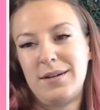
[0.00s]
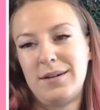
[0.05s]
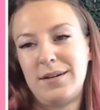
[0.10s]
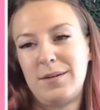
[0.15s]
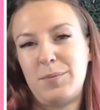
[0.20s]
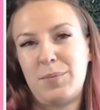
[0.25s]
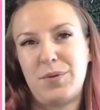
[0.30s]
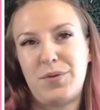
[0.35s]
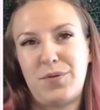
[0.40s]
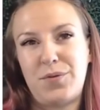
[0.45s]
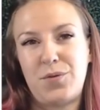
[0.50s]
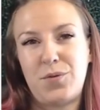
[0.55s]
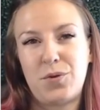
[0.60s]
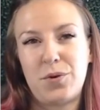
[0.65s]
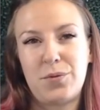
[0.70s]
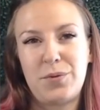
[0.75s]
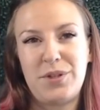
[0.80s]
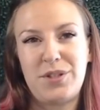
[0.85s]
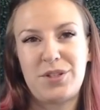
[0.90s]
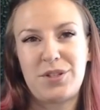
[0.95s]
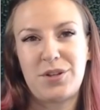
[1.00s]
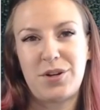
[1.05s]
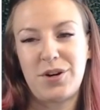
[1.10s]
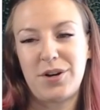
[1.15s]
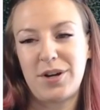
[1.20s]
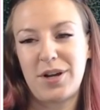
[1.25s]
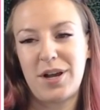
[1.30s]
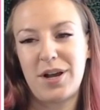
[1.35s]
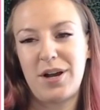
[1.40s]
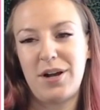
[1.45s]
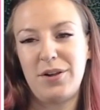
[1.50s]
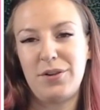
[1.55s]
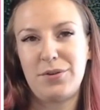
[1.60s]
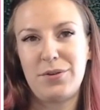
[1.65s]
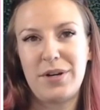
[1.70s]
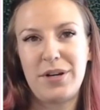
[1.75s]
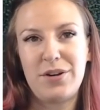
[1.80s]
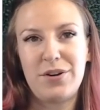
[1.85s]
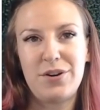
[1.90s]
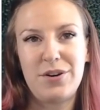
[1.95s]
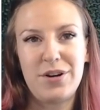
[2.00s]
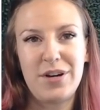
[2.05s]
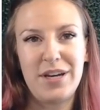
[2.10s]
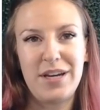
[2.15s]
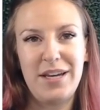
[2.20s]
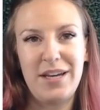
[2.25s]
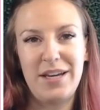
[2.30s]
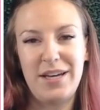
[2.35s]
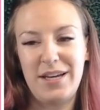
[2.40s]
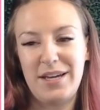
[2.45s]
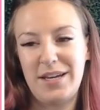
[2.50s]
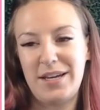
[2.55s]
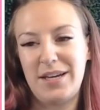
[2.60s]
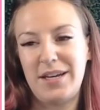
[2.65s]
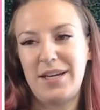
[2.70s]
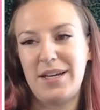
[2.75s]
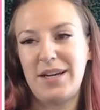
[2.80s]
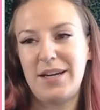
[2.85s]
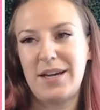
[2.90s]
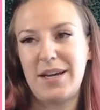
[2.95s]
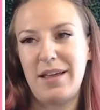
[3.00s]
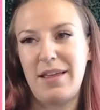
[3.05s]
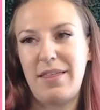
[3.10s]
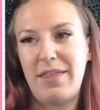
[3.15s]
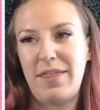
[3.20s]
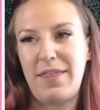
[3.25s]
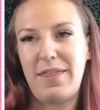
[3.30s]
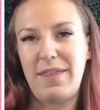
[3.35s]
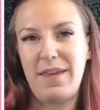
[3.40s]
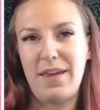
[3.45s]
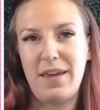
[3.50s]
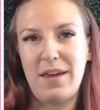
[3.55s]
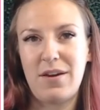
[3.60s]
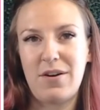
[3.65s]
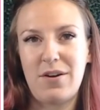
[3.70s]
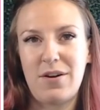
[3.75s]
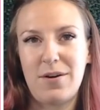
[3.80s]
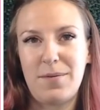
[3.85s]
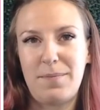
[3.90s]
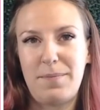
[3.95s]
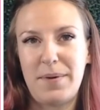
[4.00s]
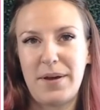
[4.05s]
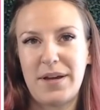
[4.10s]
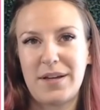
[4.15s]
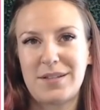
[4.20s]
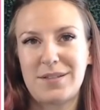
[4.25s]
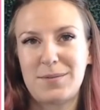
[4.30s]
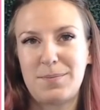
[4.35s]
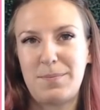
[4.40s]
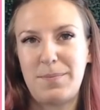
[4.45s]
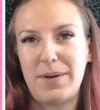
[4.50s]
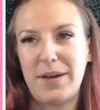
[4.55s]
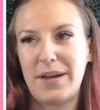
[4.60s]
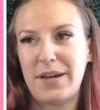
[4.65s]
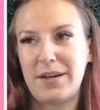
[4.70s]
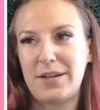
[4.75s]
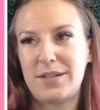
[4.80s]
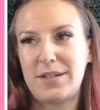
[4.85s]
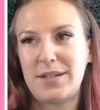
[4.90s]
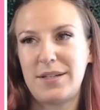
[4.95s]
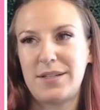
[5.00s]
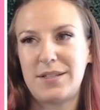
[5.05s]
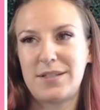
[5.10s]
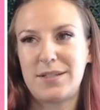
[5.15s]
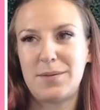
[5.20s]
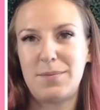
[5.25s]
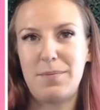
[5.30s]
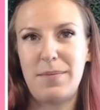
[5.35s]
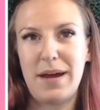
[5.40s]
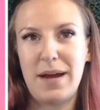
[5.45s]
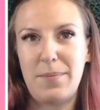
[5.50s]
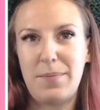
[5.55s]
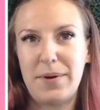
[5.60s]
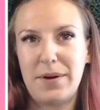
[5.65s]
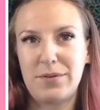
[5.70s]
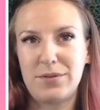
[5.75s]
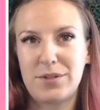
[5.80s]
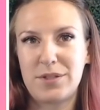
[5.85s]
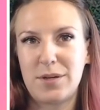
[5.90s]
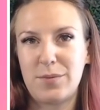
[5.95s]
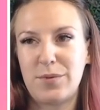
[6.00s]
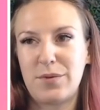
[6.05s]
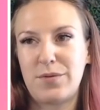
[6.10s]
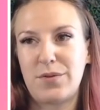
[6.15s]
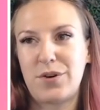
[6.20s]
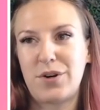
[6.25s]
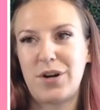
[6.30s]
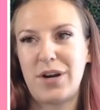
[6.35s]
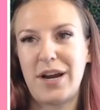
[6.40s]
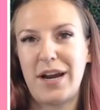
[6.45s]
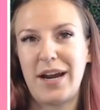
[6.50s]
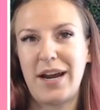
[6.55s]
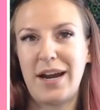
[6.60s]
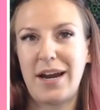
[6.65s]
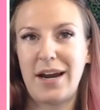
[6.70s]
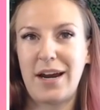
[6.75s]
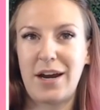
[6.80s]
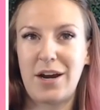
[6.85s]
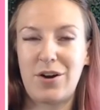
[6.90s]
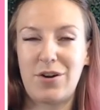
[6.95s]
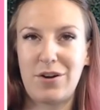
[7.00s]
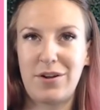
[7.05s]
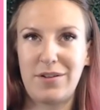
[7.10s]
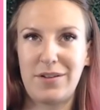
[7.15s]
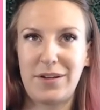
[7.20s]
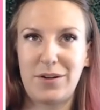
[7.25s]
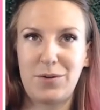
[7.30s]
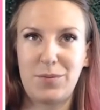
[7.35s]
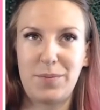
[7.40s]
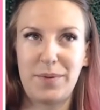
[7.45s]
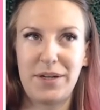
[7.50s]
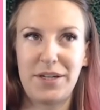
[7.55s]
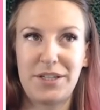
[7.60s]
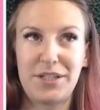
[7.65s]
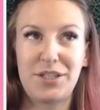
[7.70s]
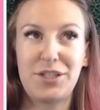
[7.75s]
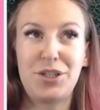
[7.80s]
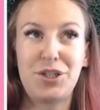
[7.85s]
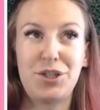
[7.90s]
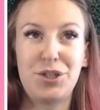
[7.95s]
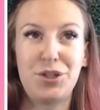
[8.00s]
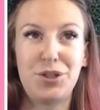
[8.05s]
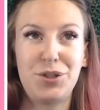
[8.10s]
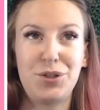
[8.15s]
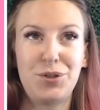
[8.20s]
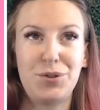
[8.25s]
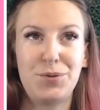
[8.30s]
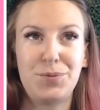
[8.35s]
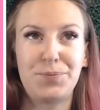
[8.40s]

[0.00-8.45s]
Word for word: Before we start coloring her in, I think our best bet is to map out some of her hair a little bit too.